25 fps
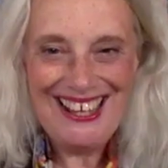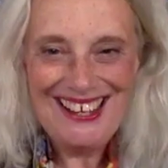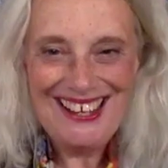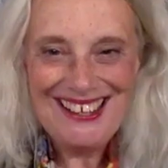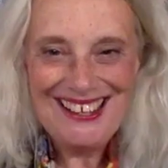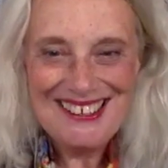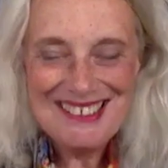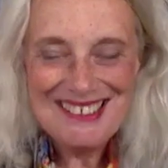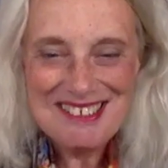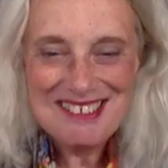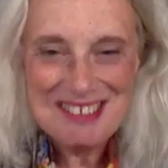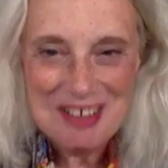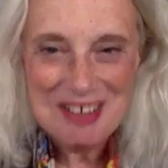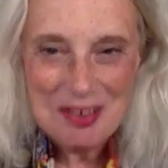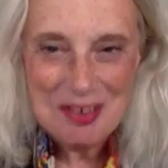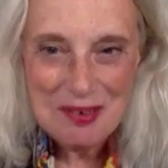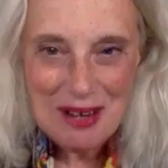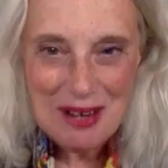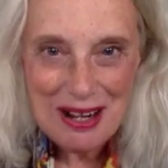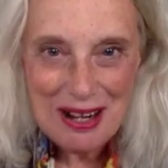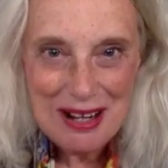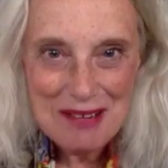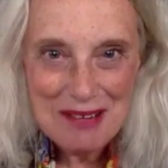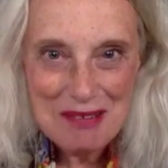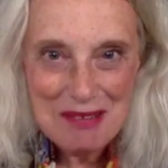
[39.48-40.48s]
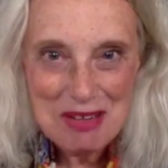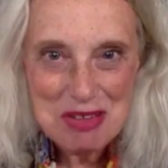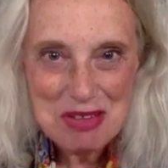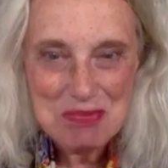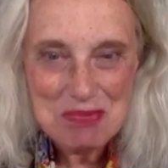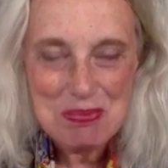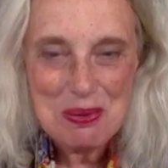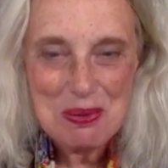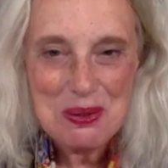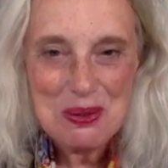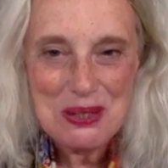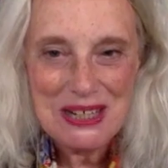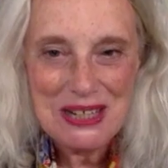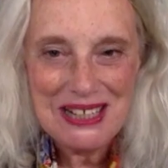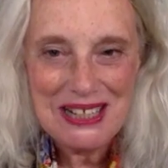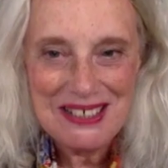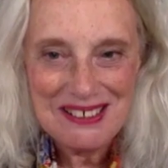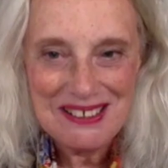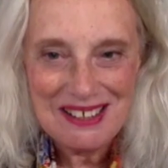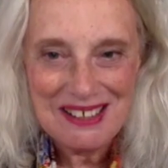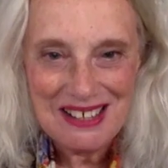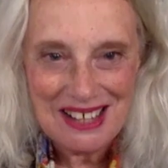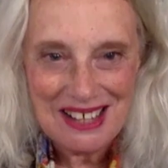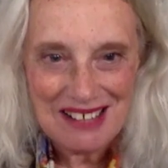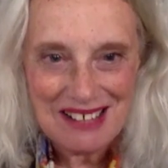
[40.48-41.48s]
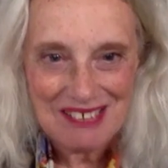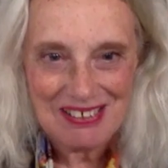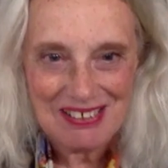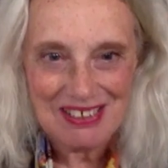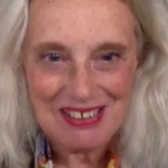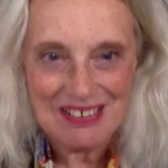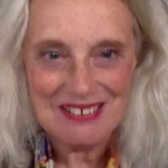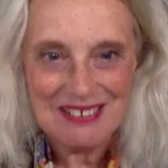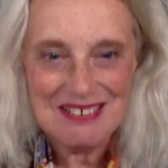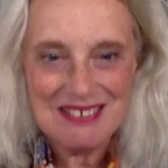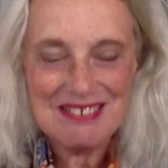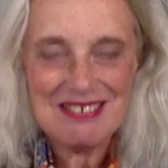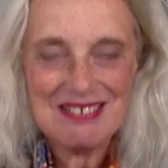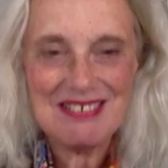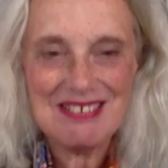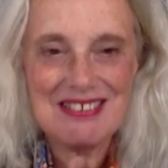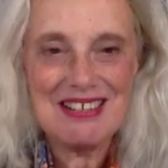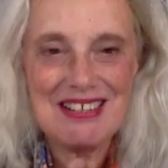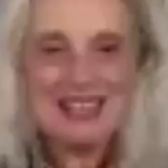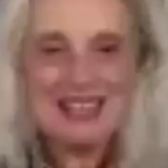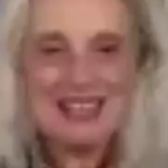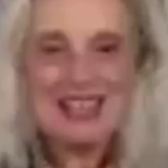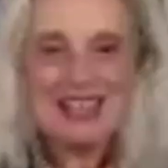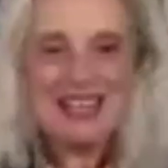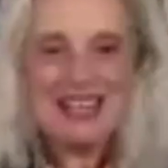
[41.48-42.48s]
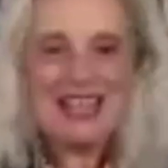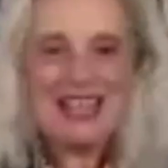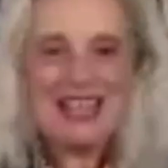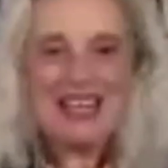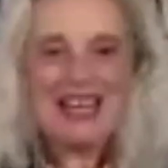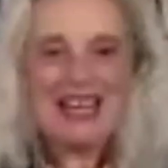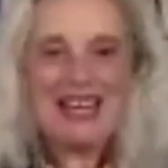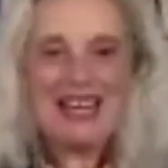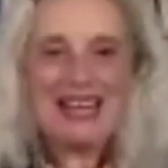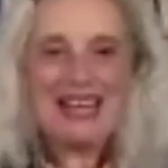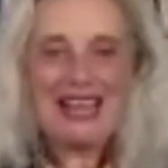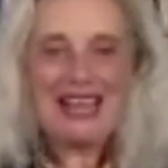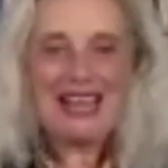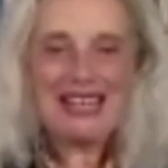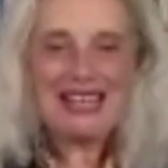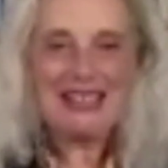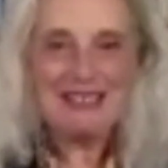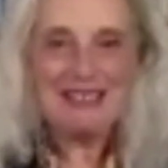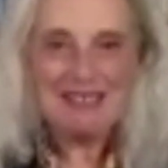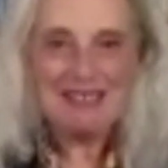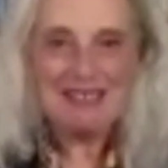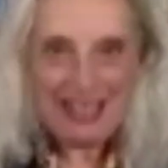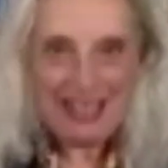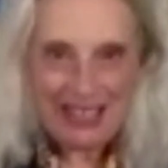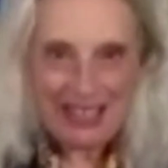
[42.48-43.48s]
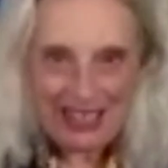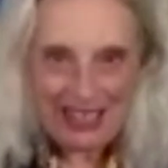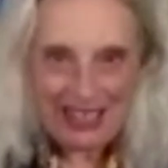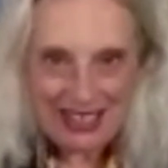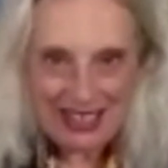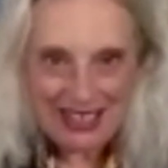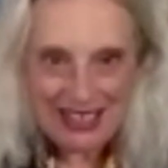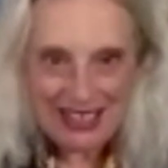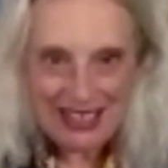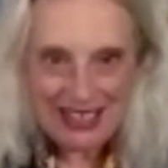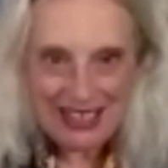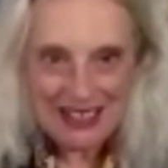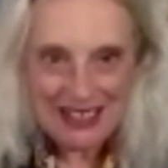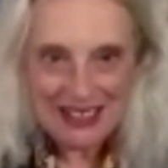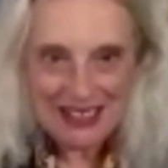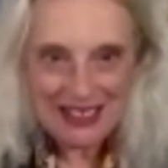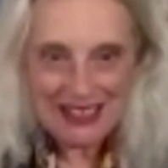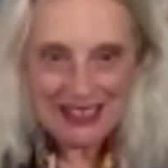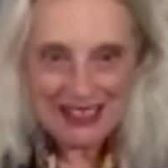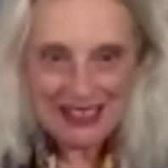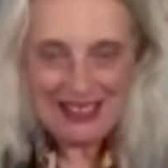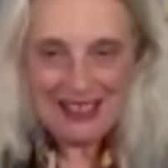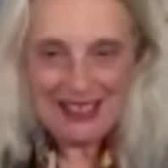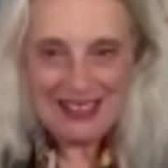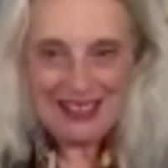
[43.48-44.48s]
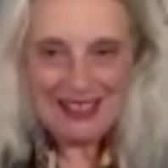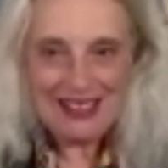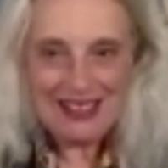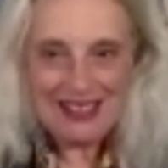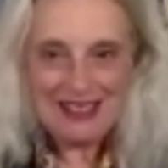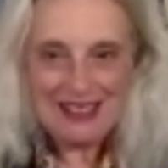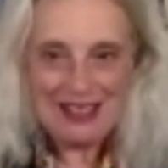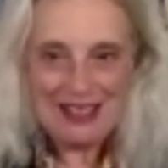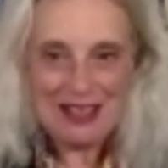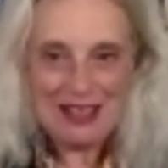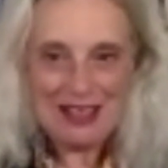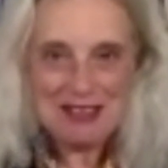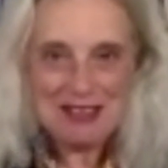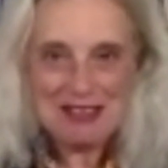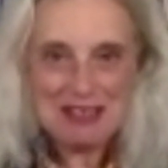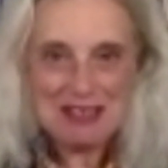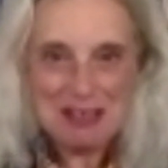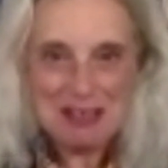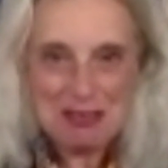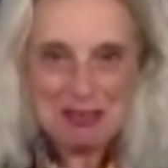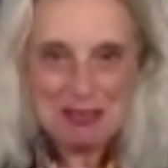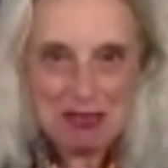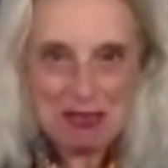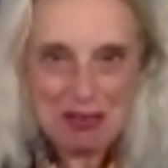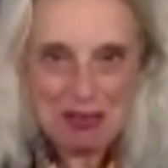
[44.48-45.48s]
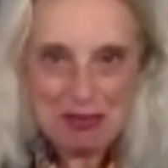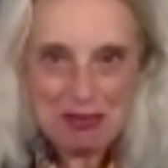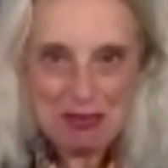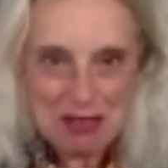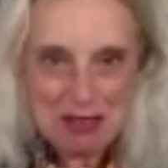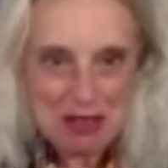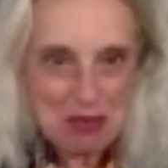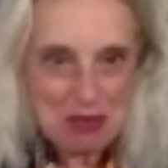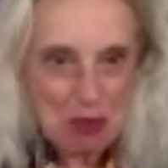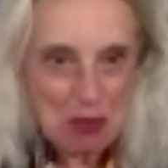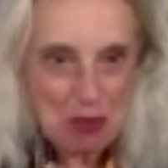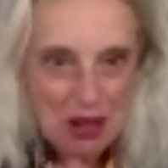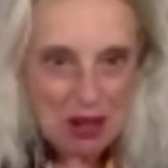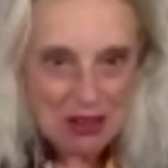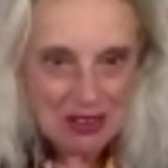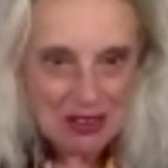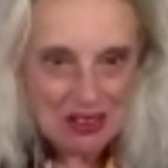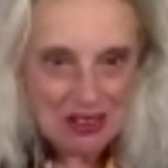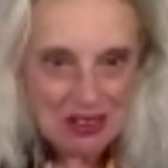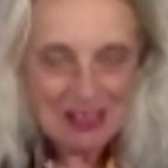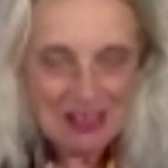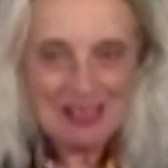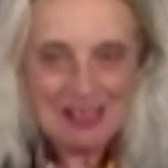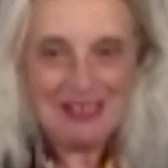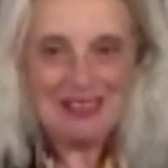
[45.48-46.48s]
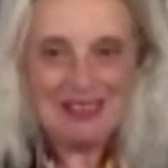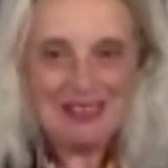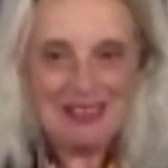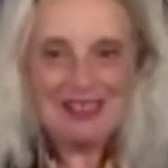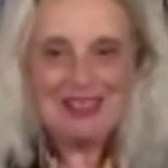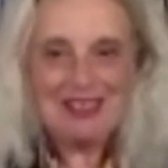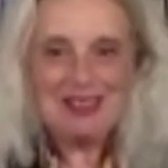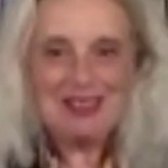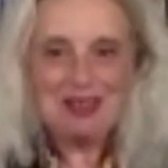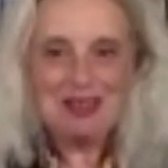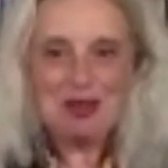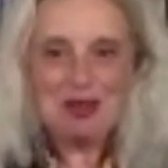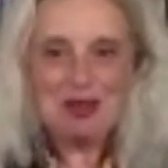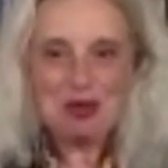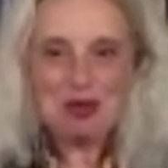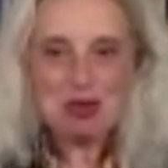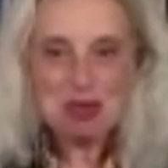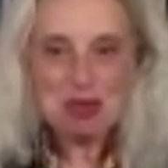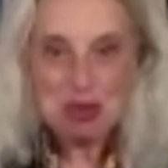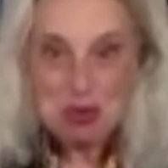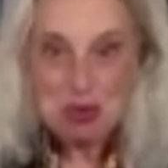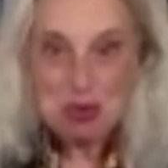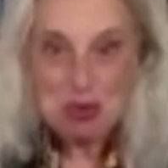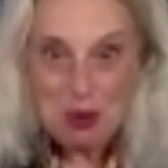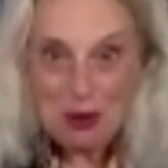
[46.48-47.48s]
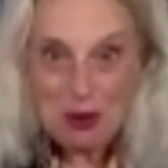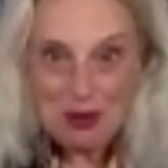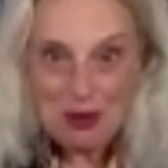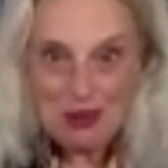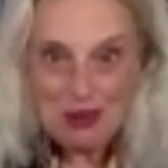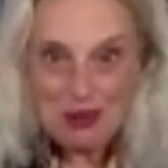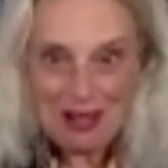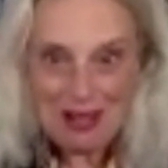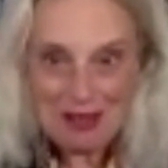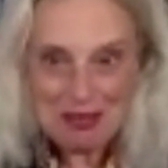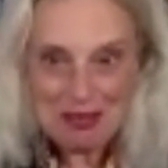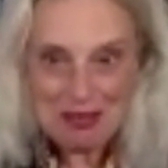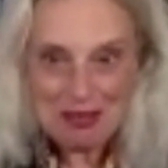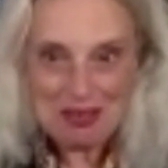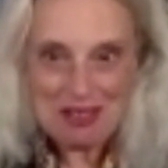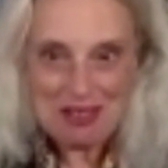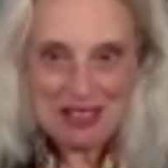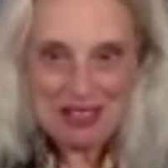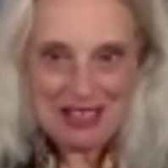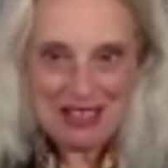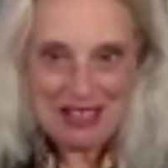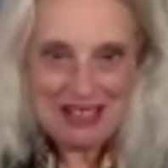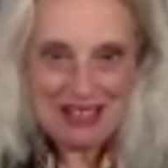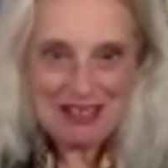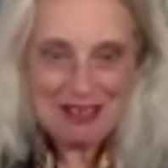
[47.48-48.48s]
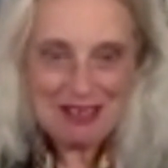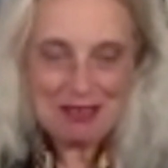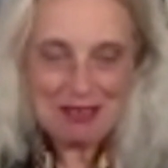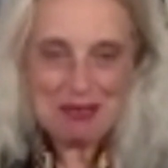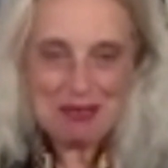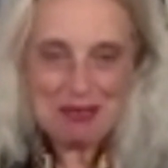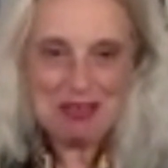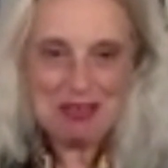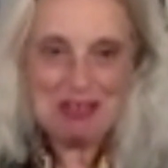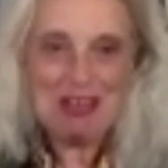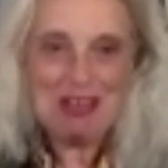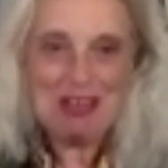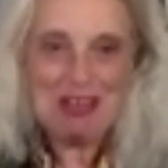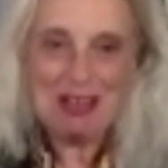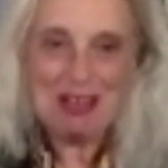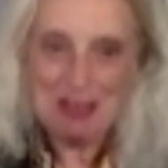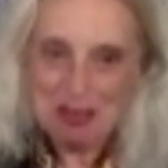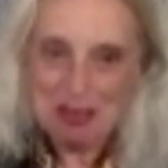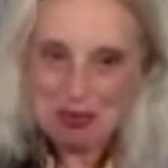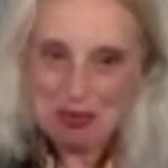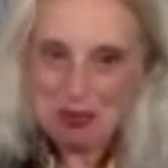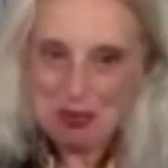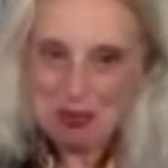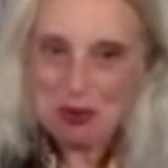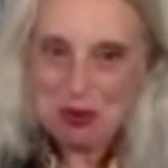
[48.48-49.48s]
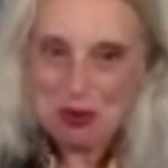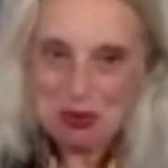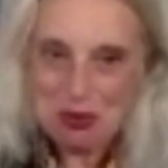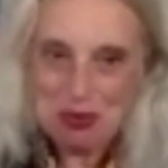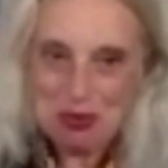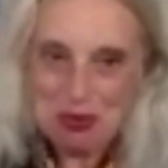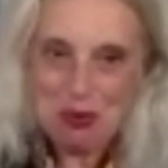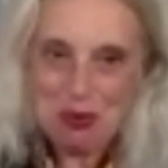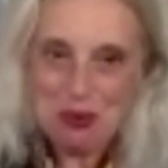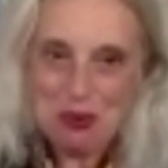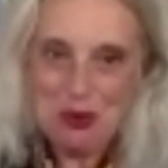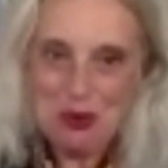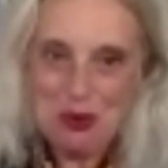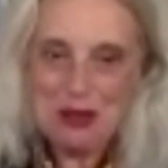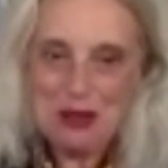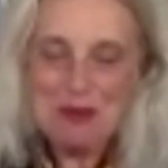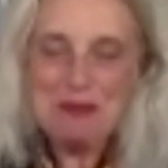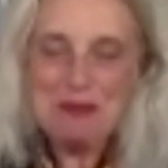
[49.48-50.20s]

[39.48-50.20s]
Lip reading: So I was born in the Netherlands, in The Hague, in 1951, not too long after the end of the Second World War.